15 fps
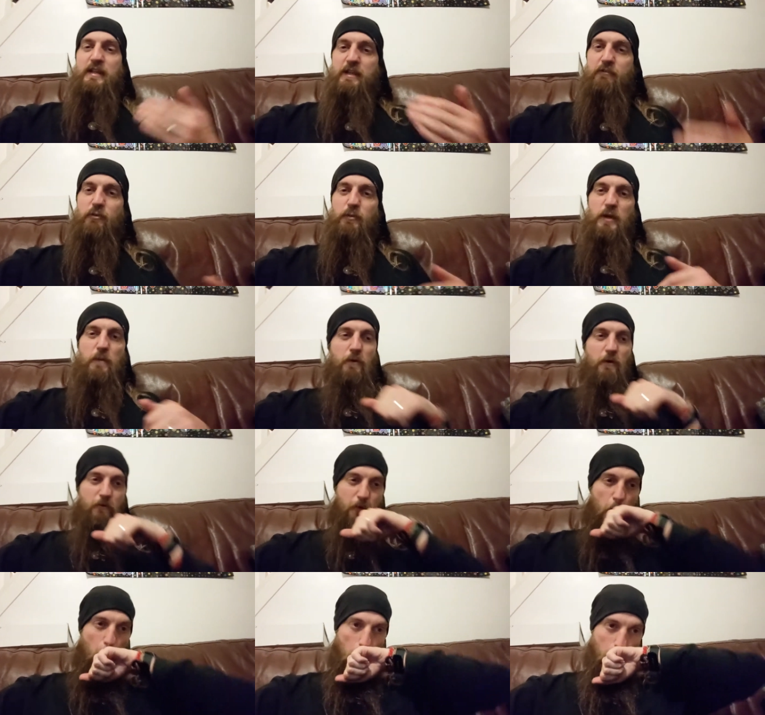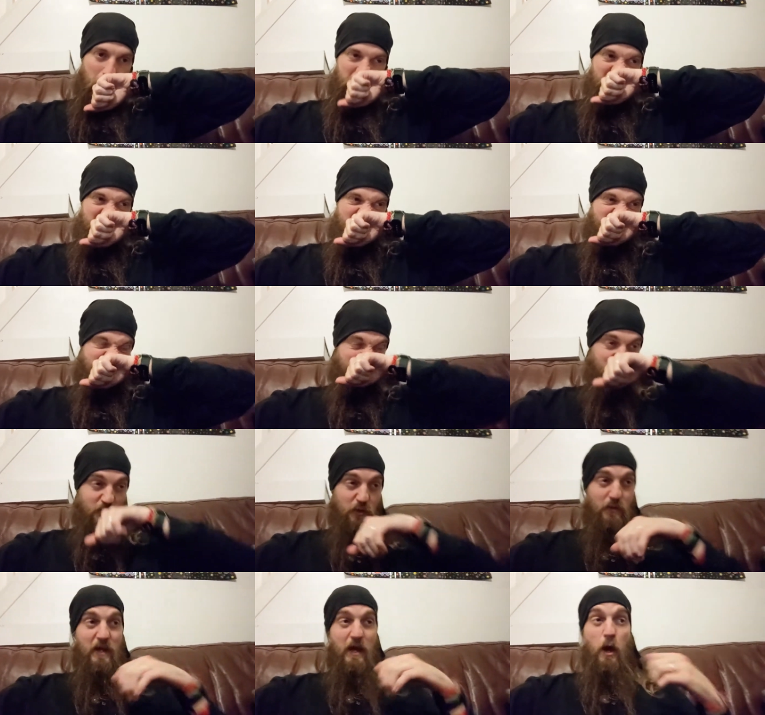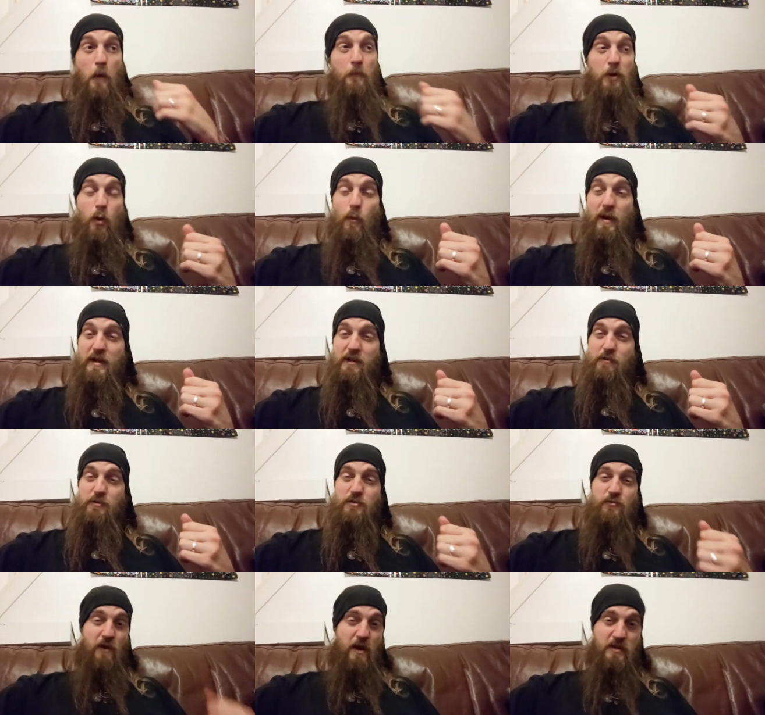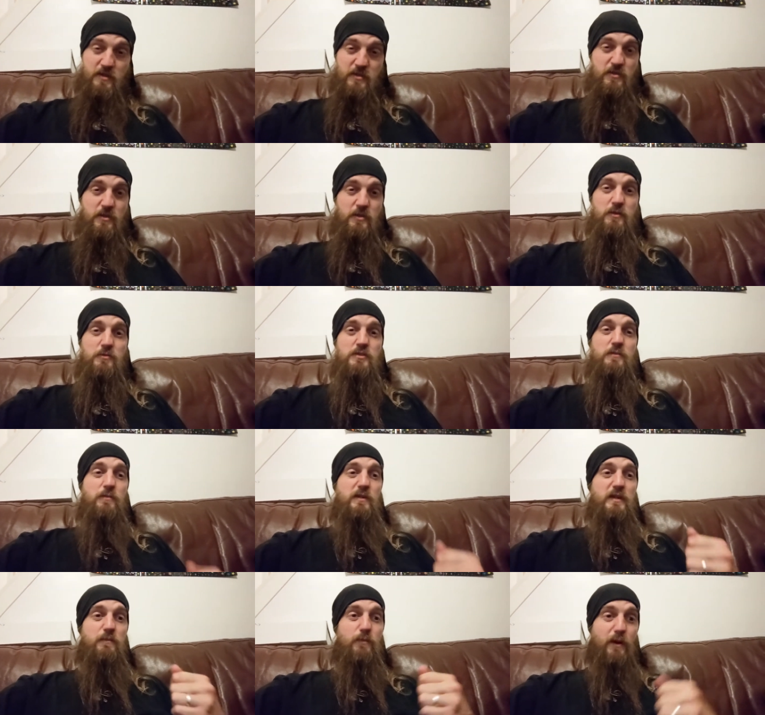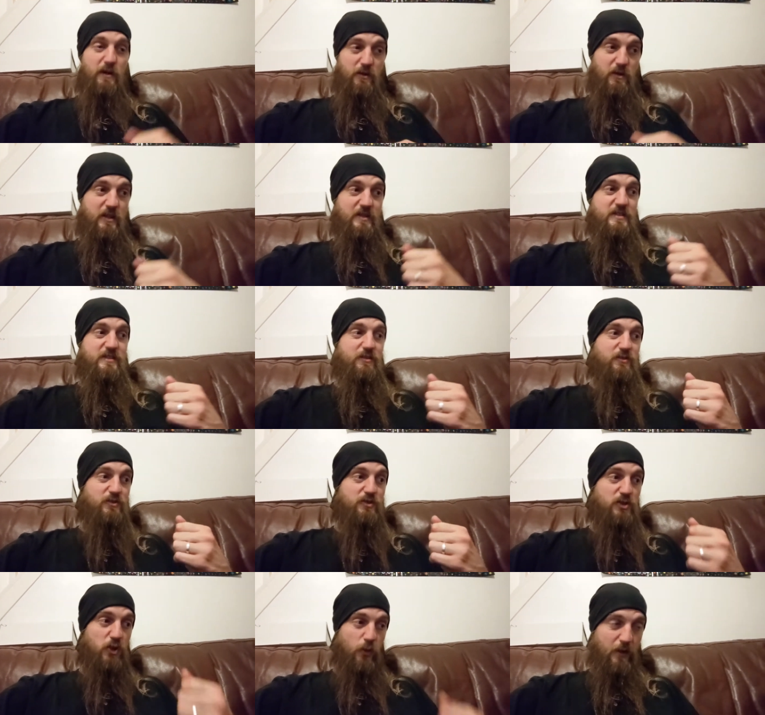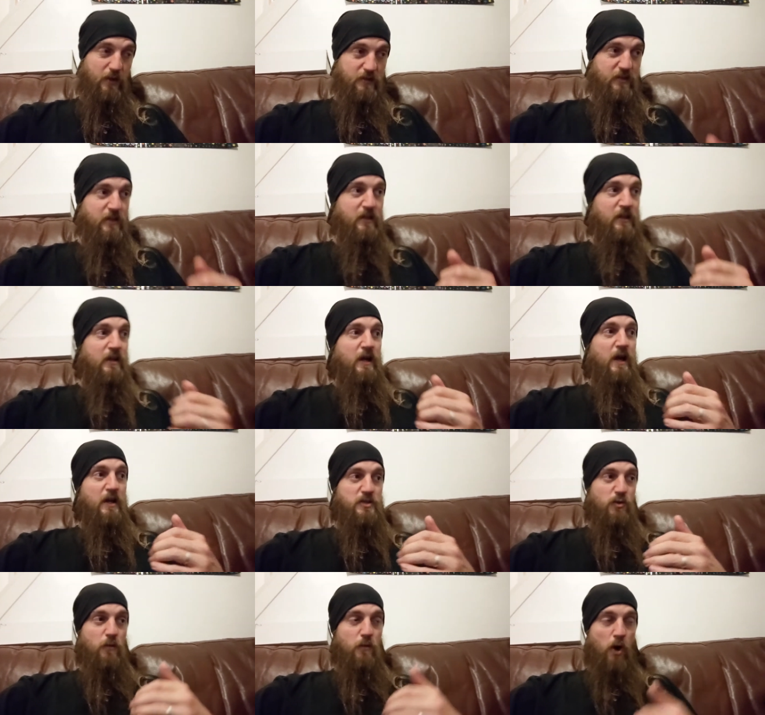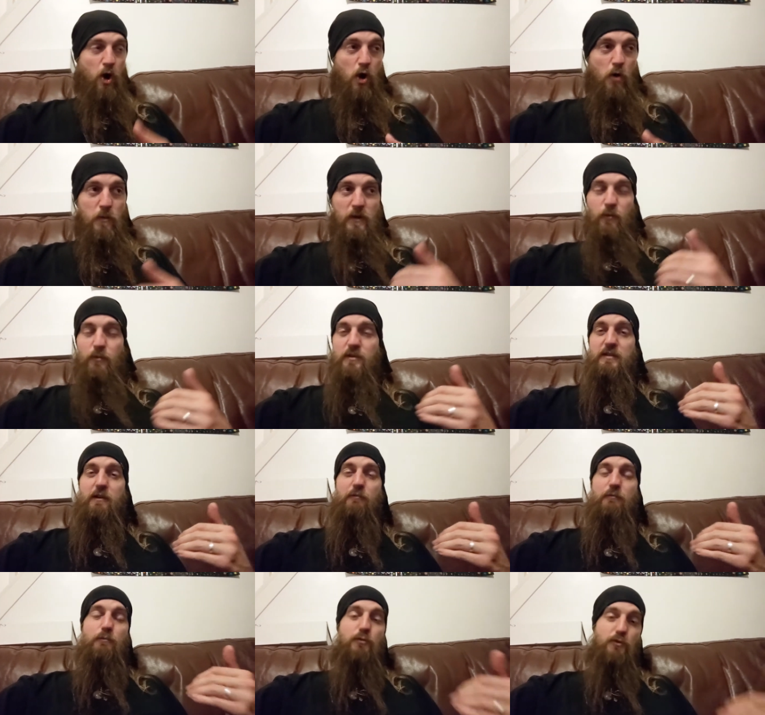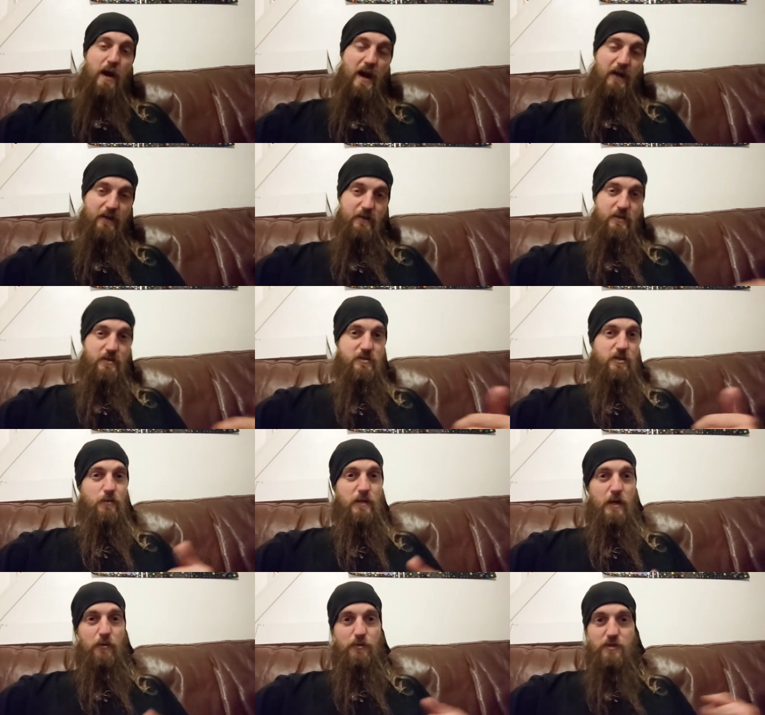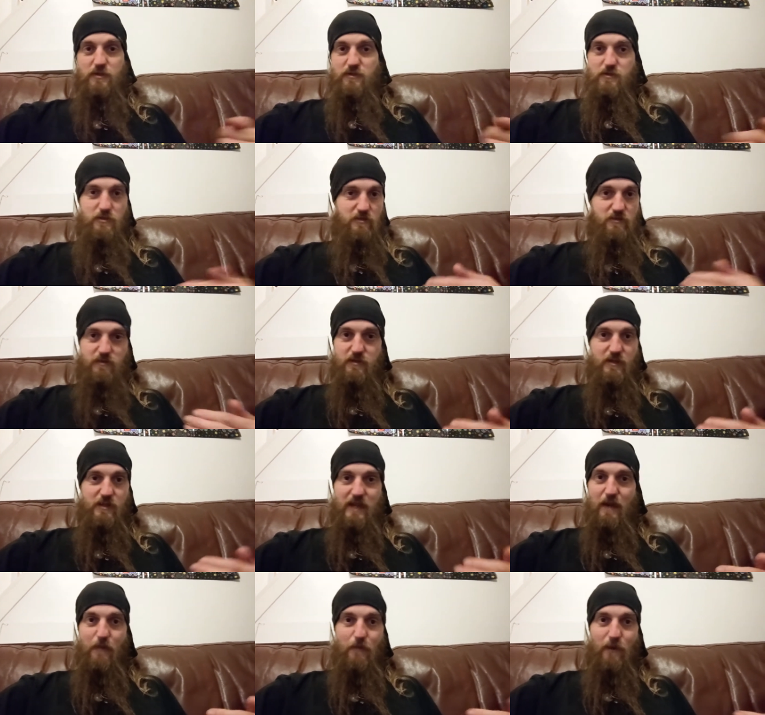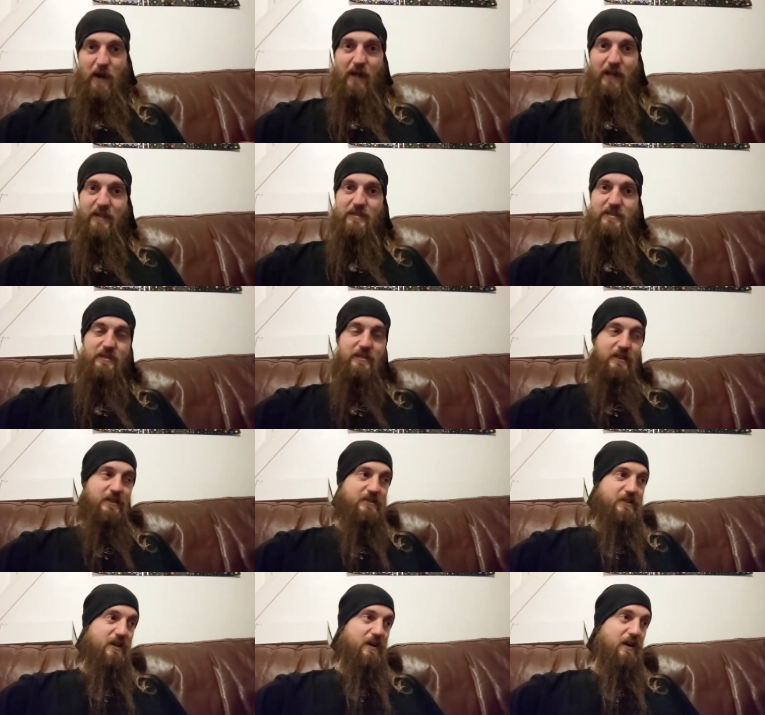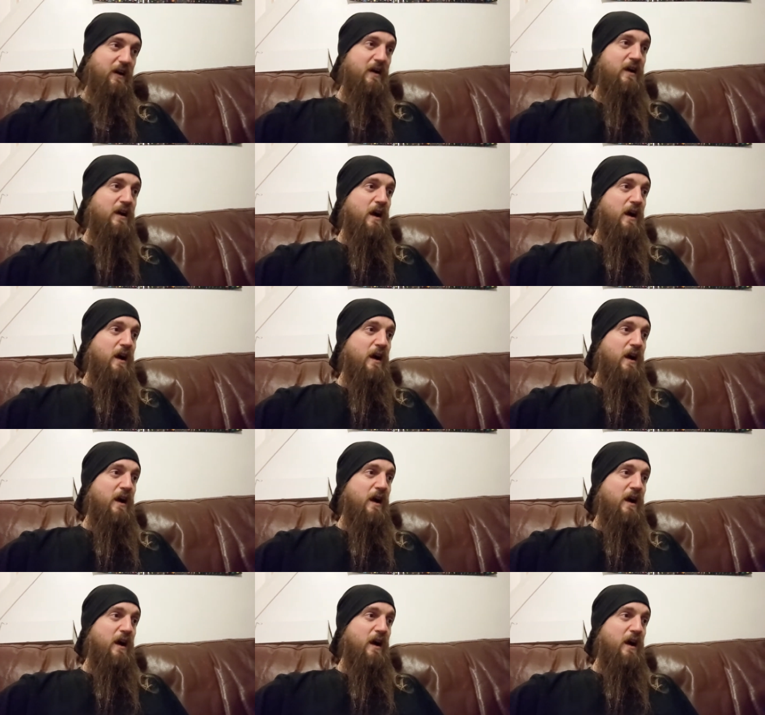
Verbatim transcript: giving me a bit of hope. I can still do that. I'm nowhere near as fast as I used to be, but I can still do it. And so I'm hoping with enough practice, I'll be able to just get back into the guitar.